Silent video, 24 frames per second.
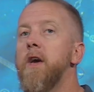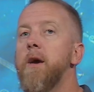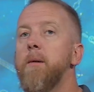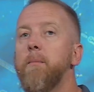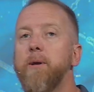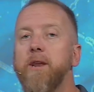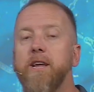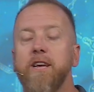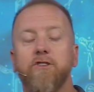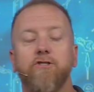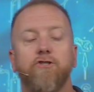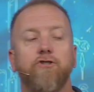
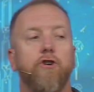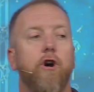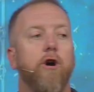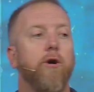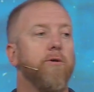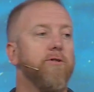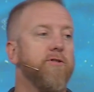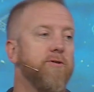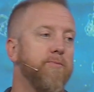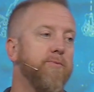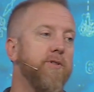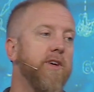But he has struggled
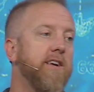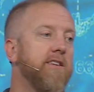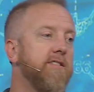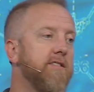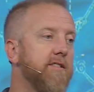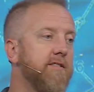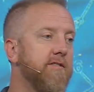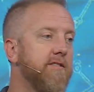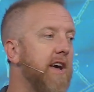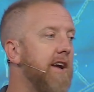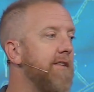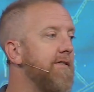with some things in
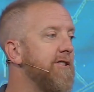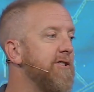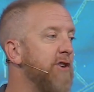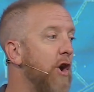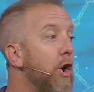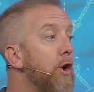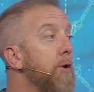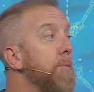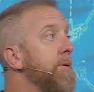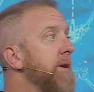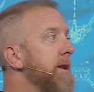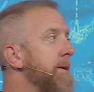his life. He's
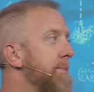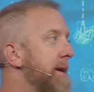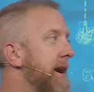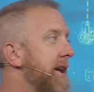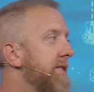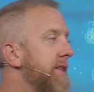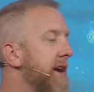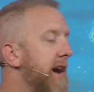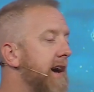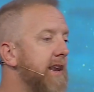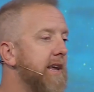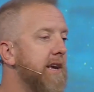open
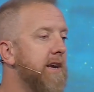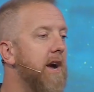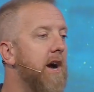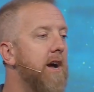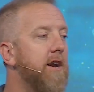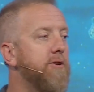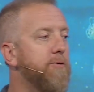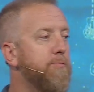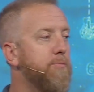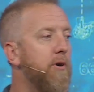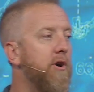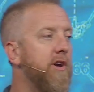about that, and God
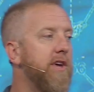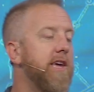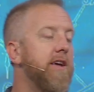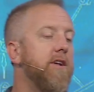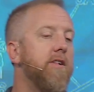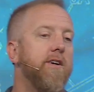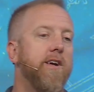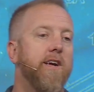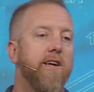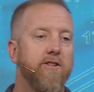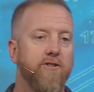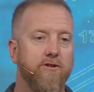has brought
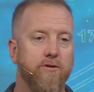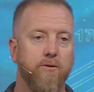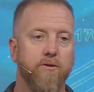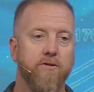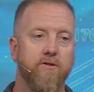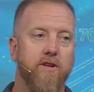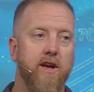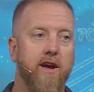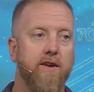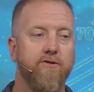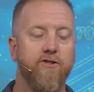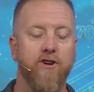healing into
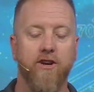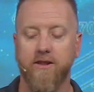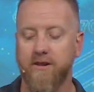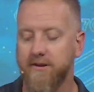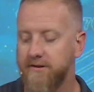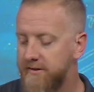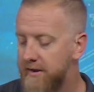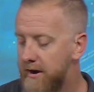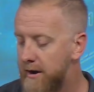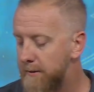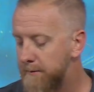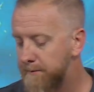his life. Check
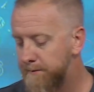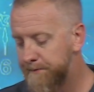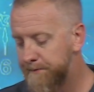this out.